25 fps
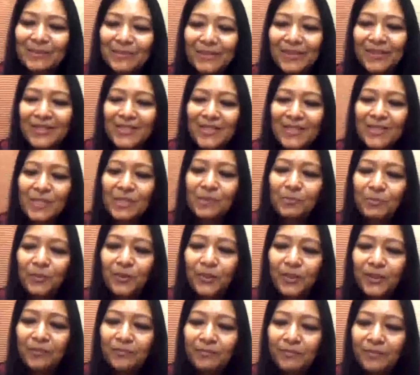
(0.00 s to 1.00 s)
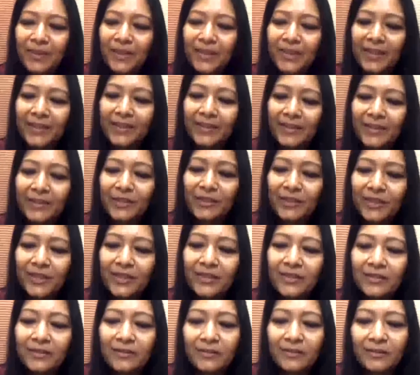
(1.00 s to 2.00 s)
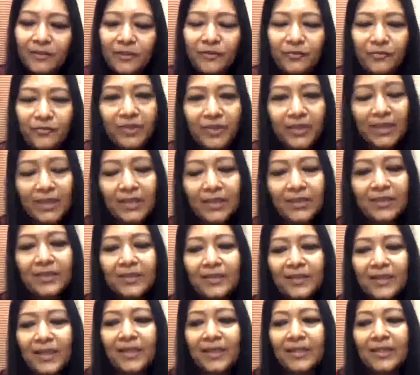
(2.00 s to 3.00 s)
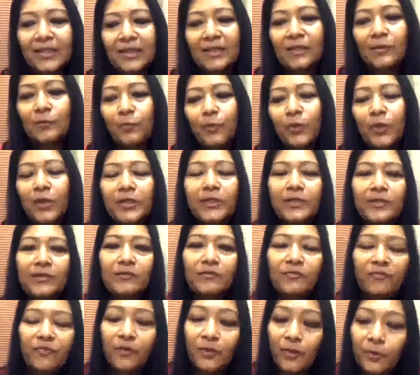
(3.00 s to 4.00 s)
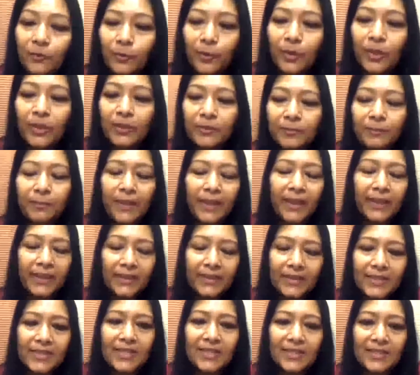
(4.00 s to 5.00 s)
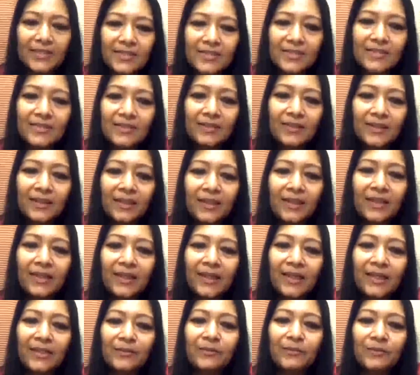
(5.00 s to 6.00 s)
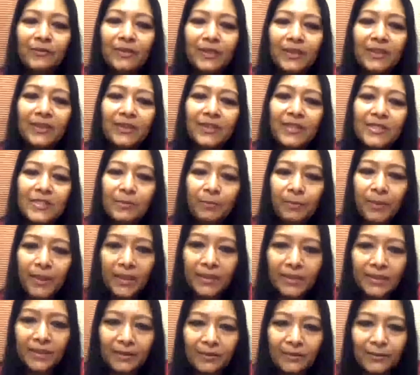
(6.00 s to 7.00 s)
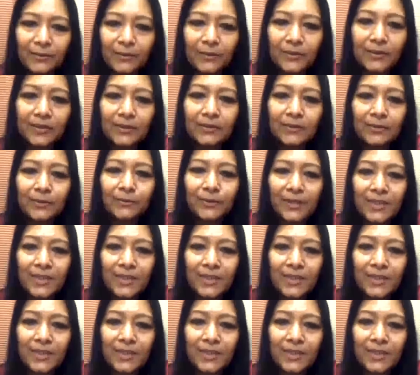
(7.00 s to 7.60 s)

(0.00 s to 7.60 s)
So there's this poem by Jane Hirshfield titled "What for What Binds Us," and I'd like to read it as a parting note.